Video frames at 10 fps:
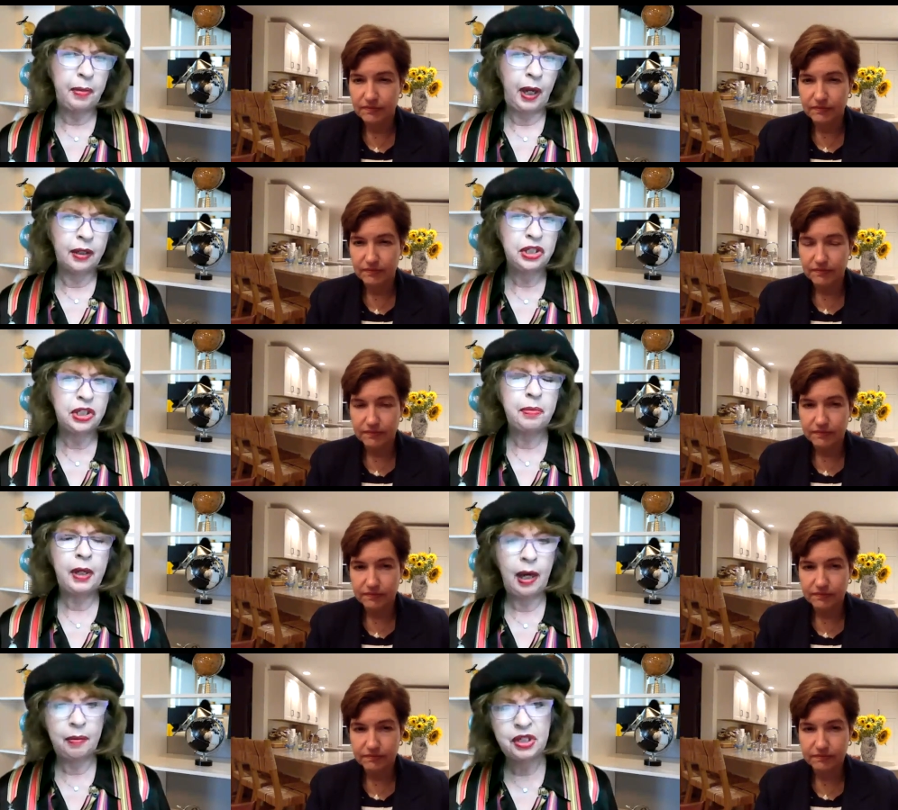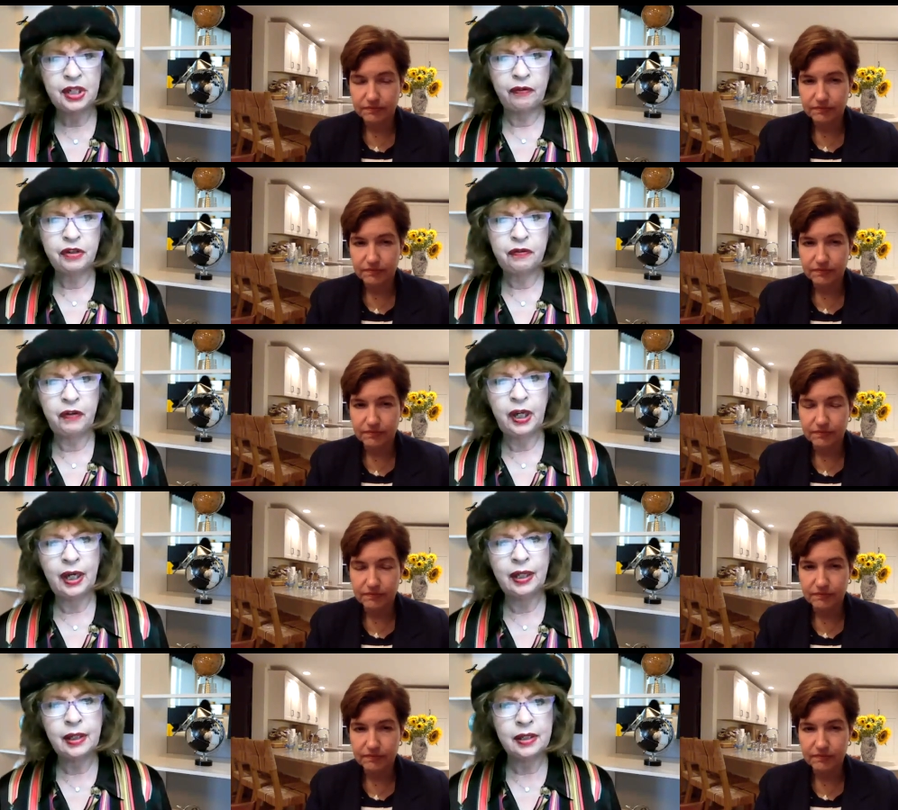Speaker 1: policies become self
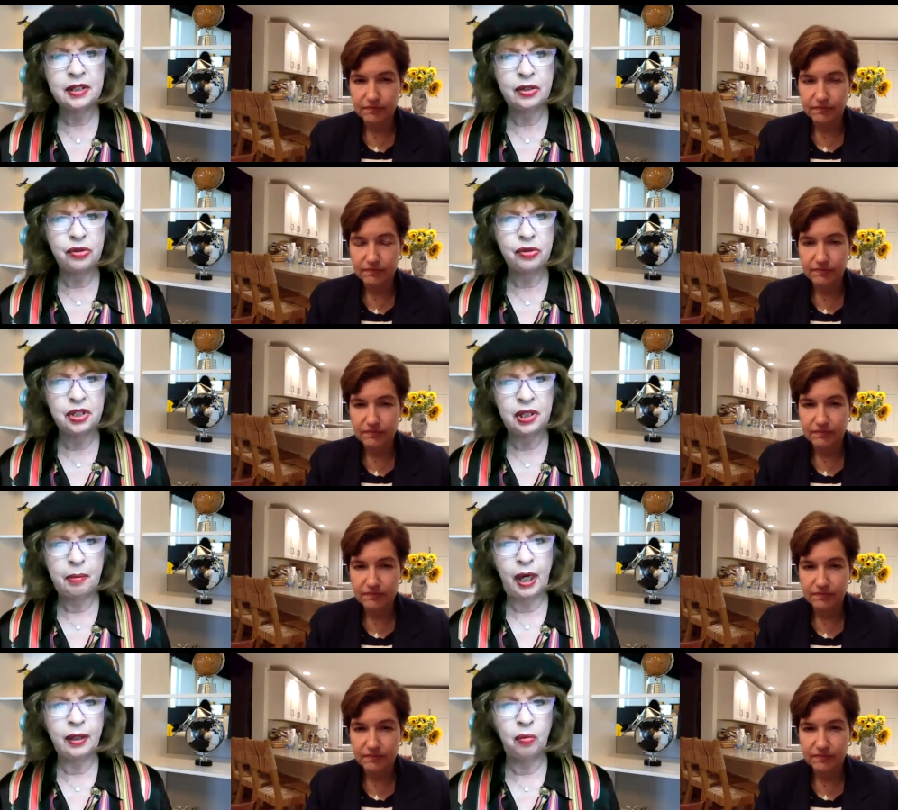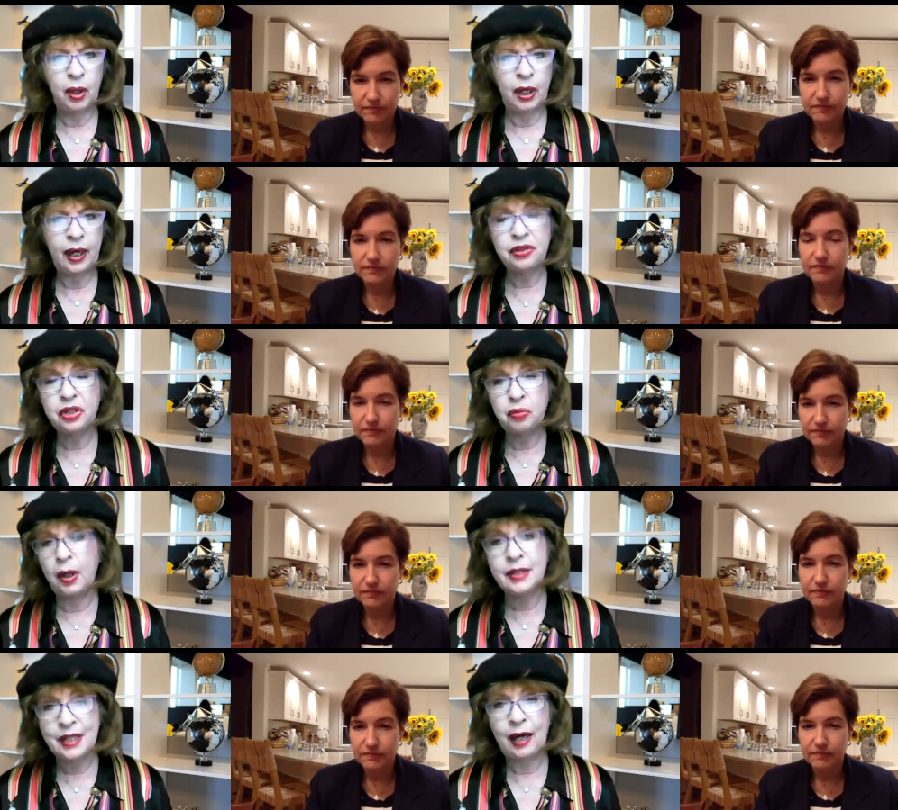defeating in the decisions that the Biden White House, as
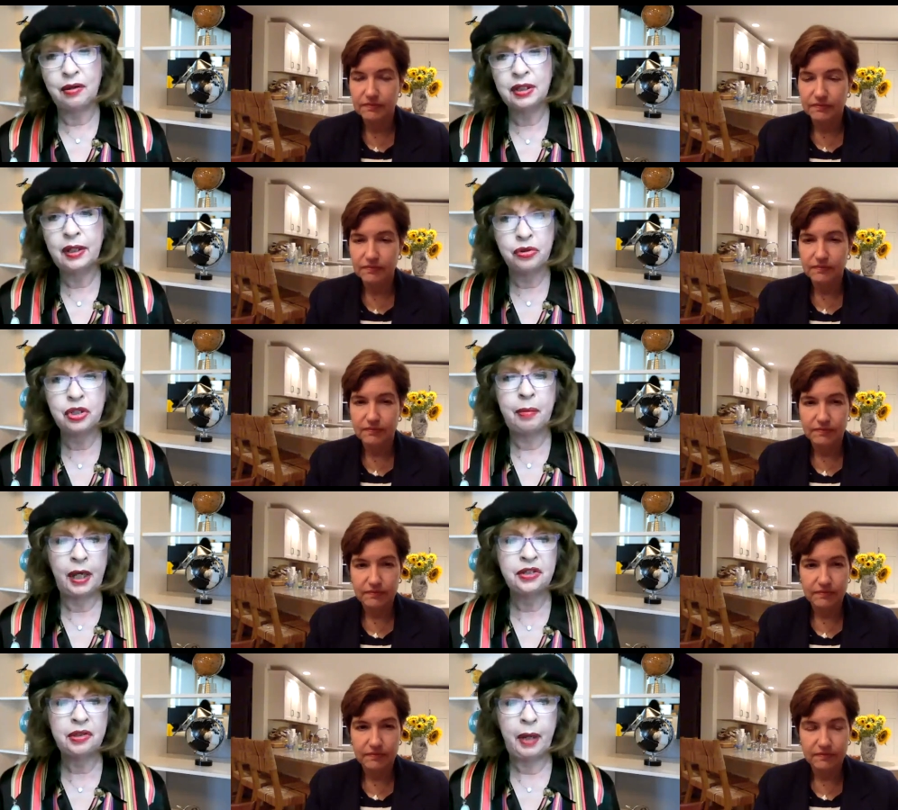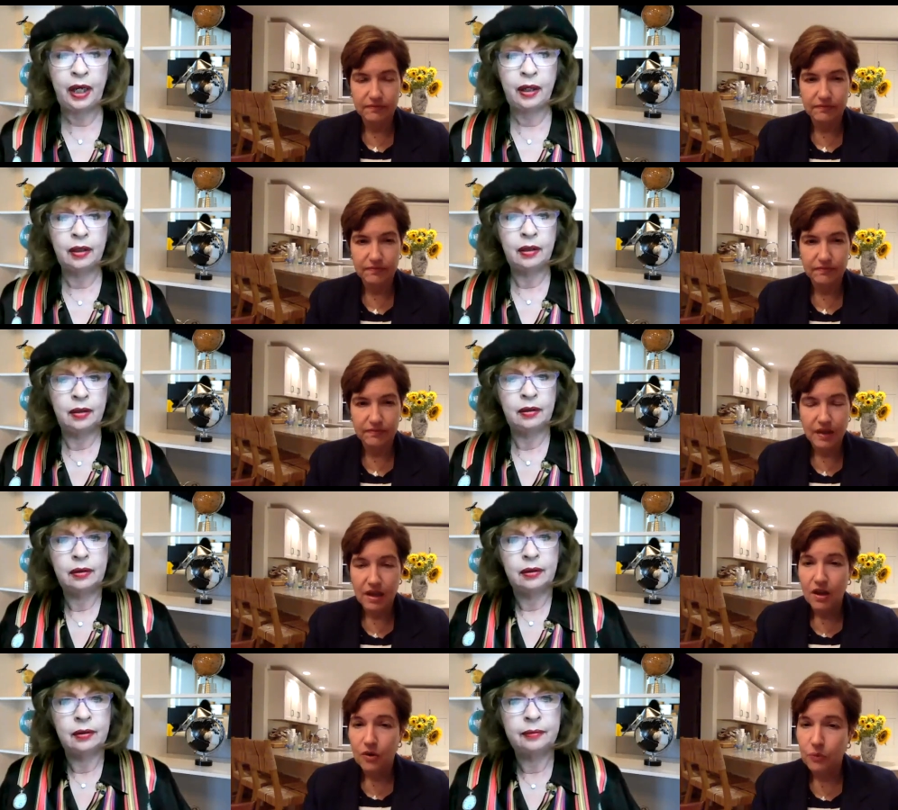well as the House leadership, has to make.
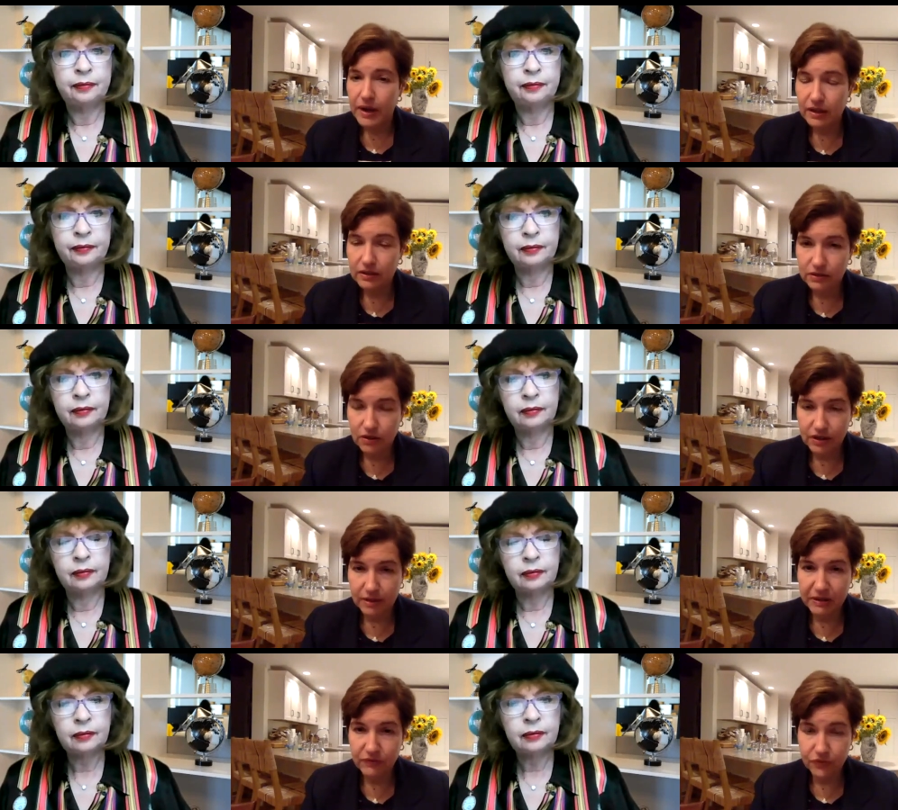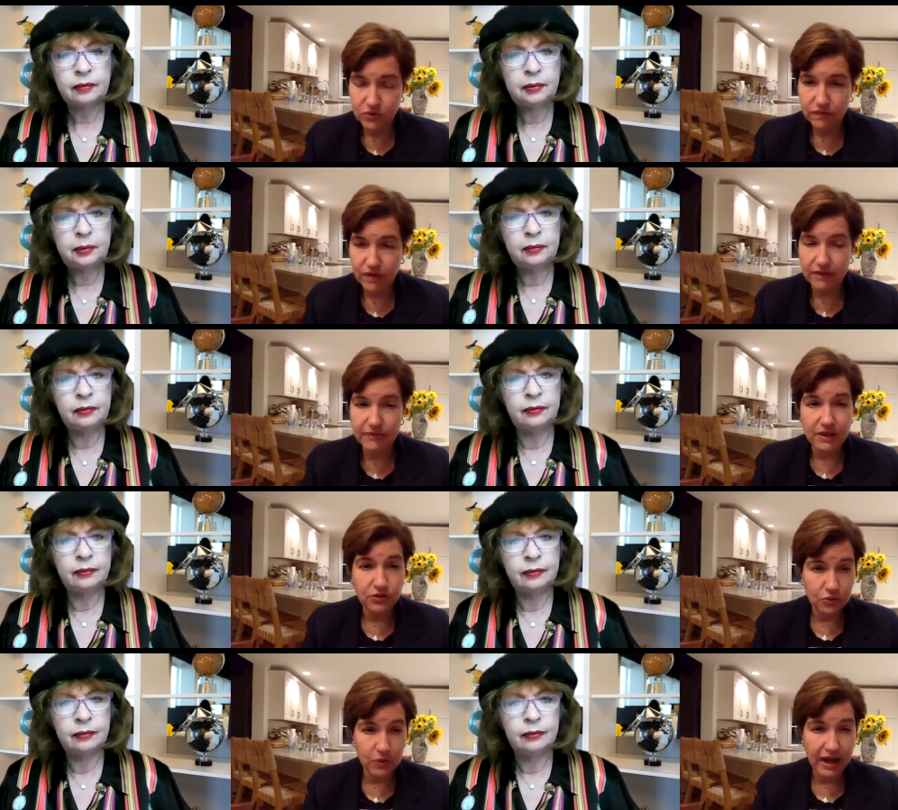
Speaker 2: Well, look, I mean, first of all, if they
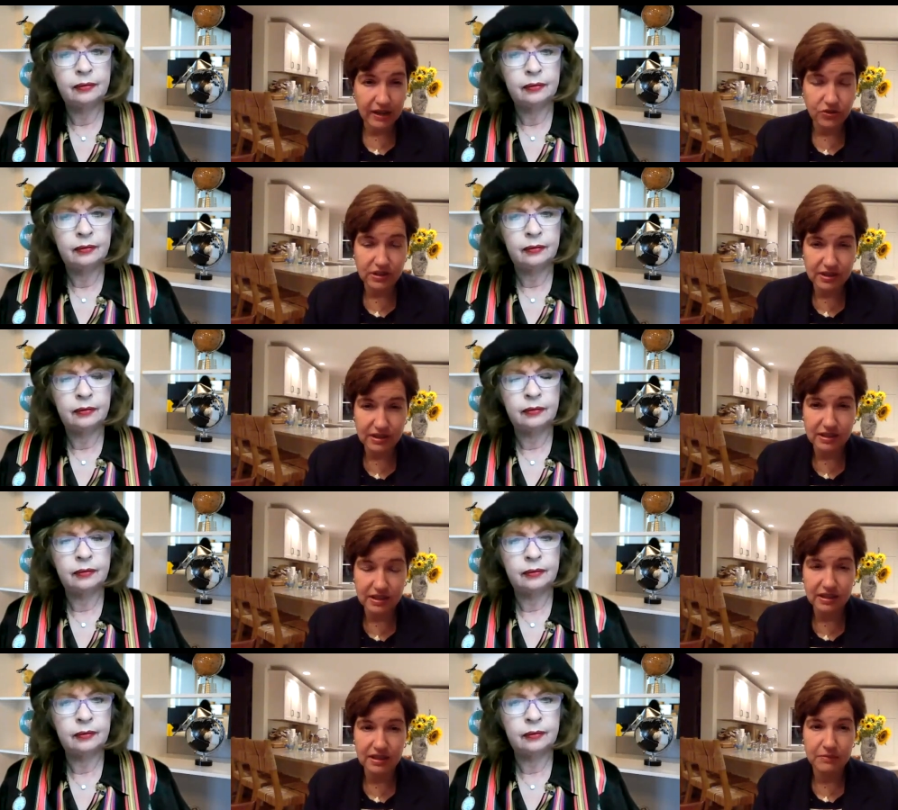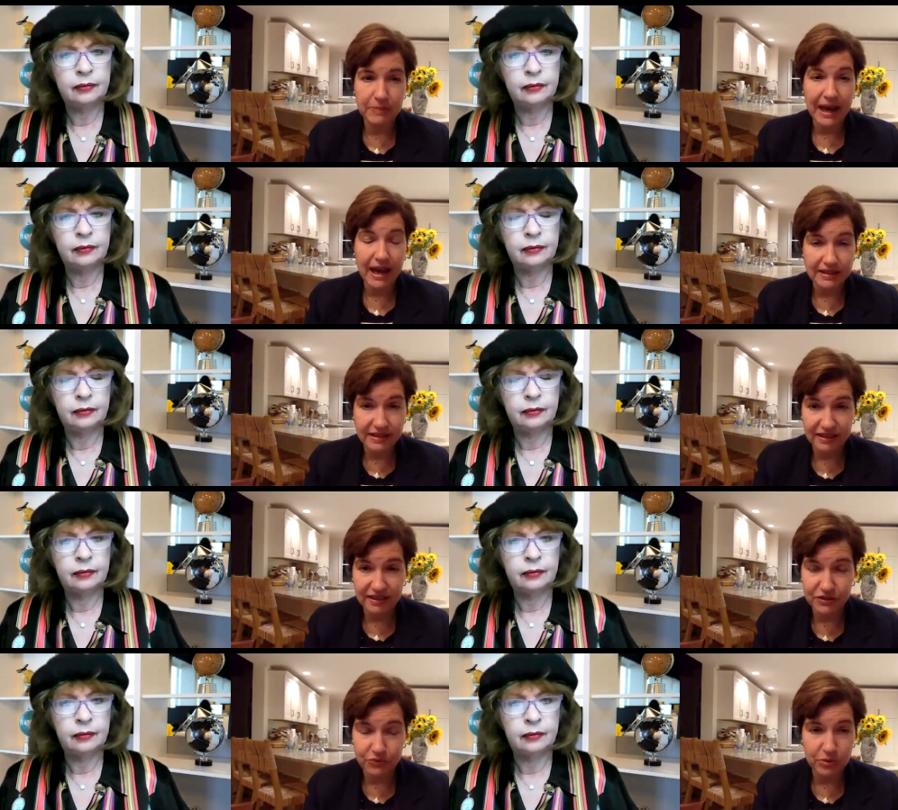do actually succeed in passing
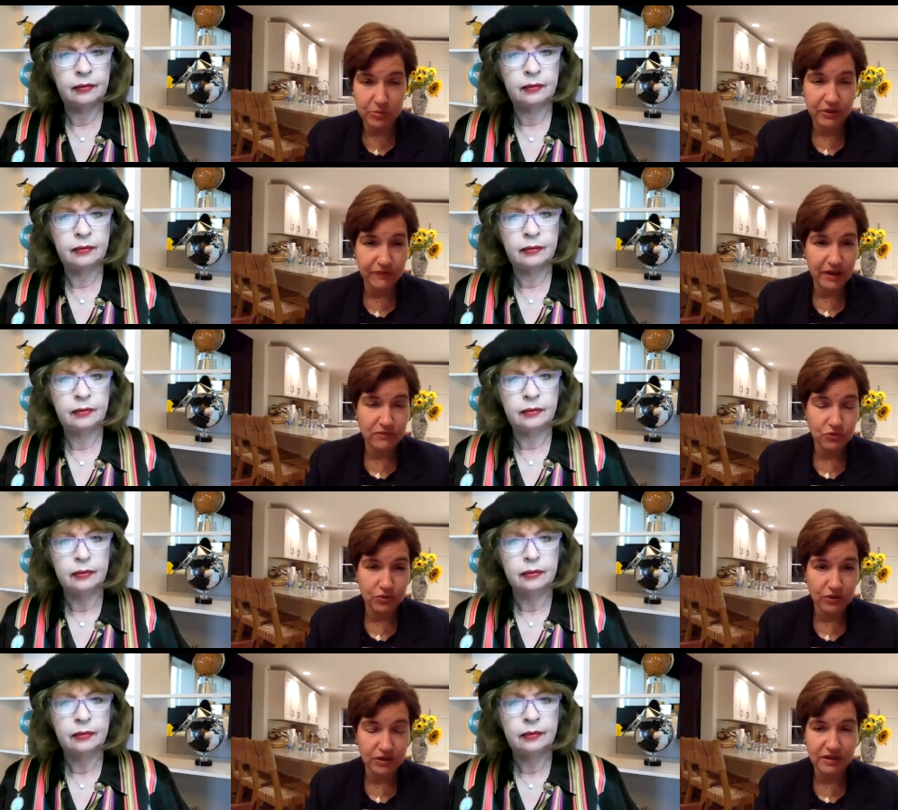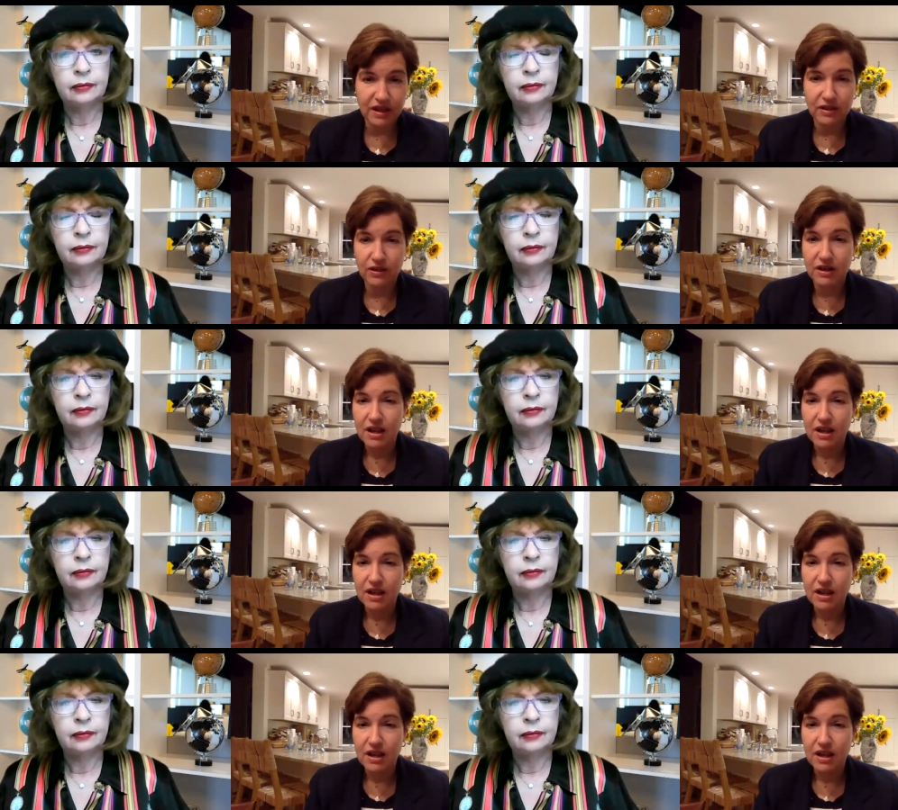this $3.5 trillion uh,